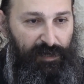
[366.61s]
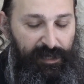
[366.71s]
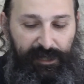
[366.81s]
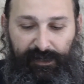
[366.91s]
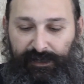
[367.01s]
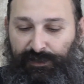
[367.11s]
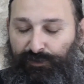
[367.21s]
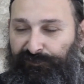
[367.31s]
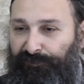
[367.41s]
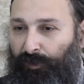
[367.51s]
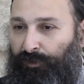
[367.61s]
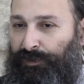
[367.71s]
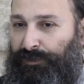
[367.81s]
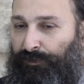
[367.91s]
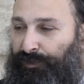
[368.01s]
A king needs to
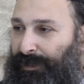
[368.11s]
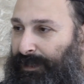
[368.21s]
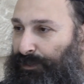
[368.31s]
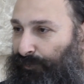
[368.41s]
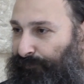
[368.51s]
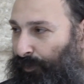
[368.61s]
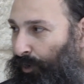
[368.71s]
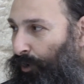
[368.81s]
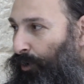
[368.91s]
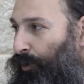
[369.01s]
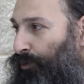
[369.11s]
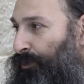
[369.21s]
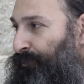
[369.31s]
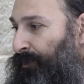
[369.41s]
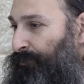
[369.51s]
focus on the needs of all
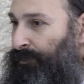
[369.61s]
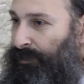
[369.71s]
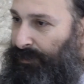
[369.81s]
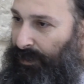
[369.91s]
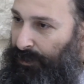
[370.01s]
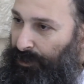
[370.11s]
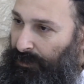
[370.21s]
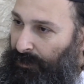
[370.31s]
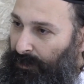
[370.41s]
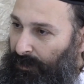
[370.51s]
the people in his nation.